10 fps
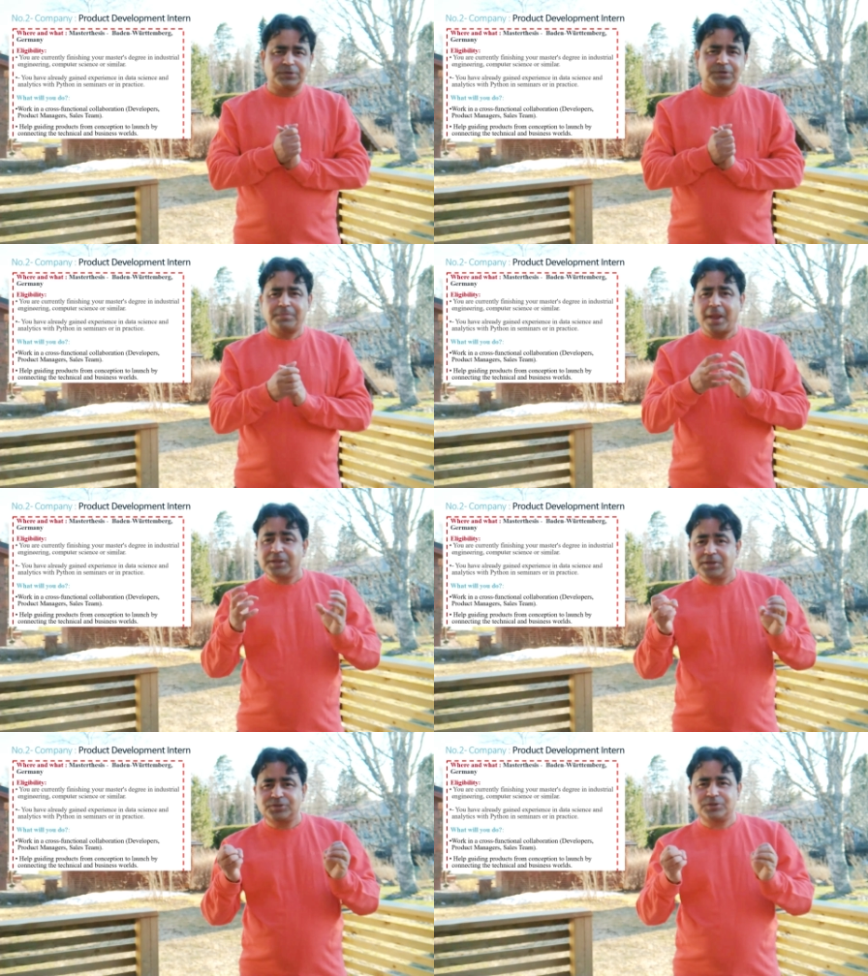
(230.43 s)

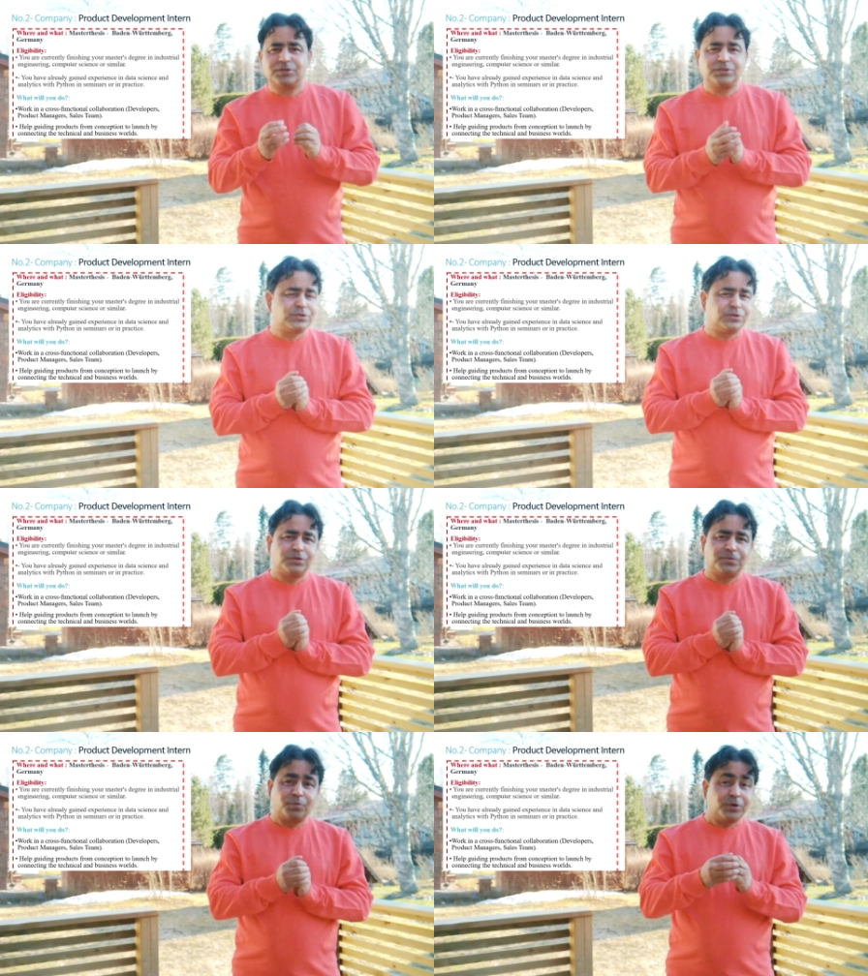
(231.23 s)
managers,
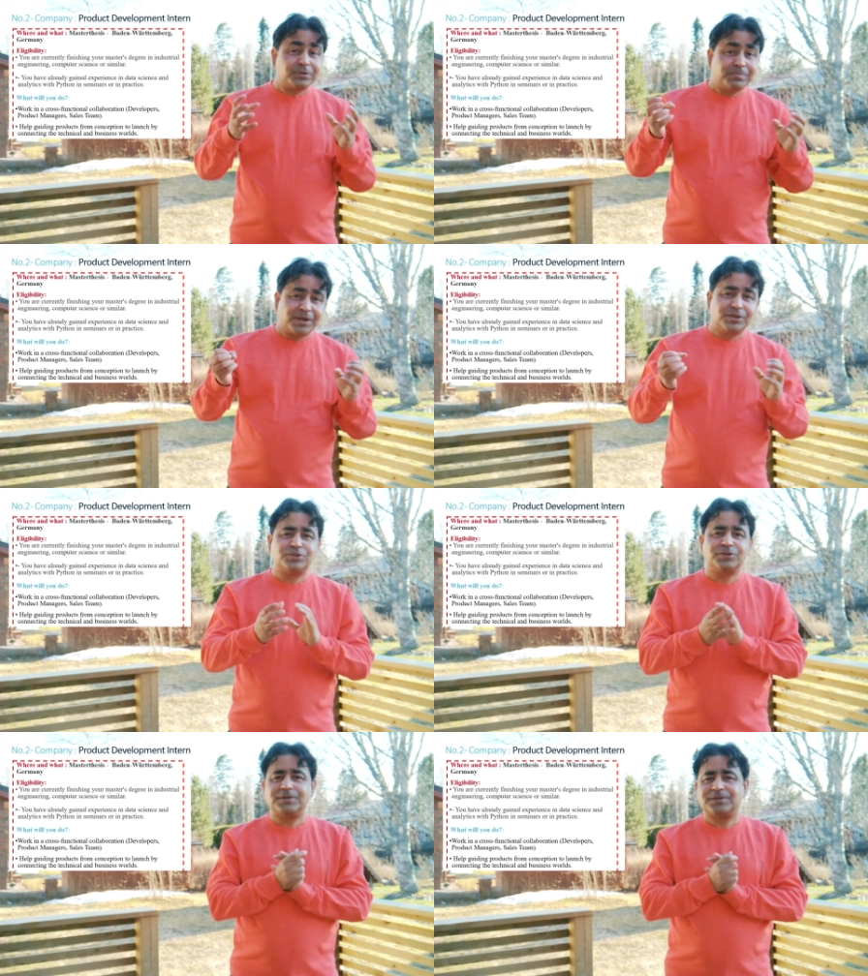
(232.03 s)
product
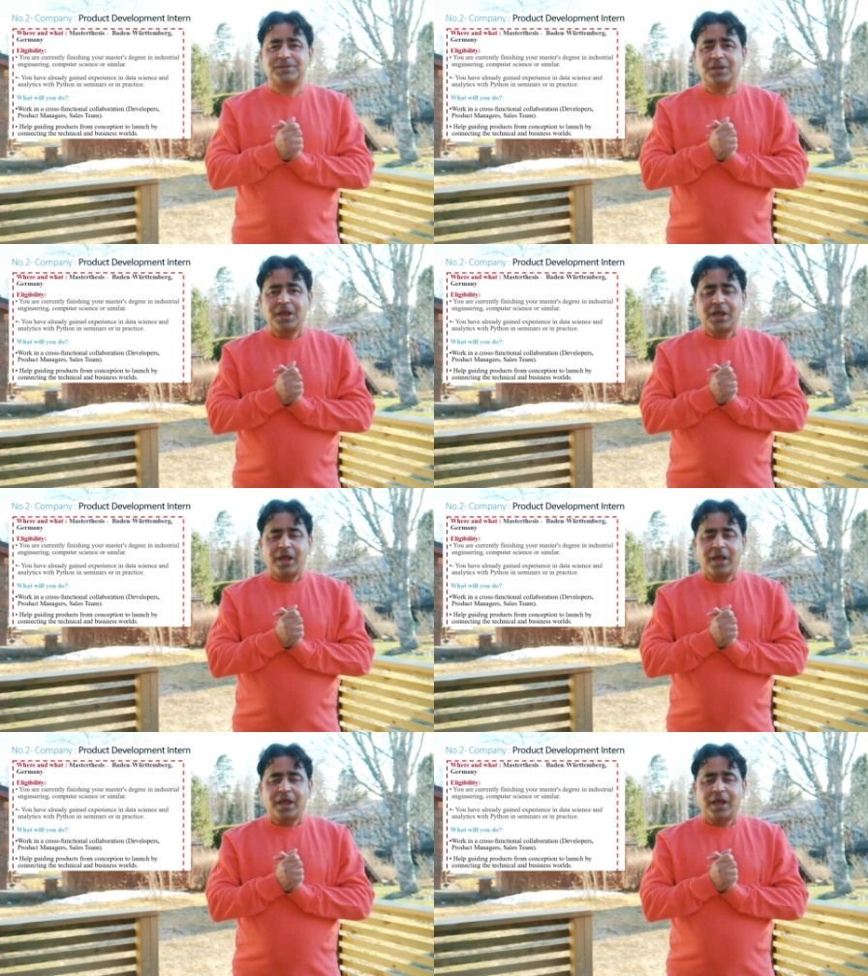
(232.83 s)
managers,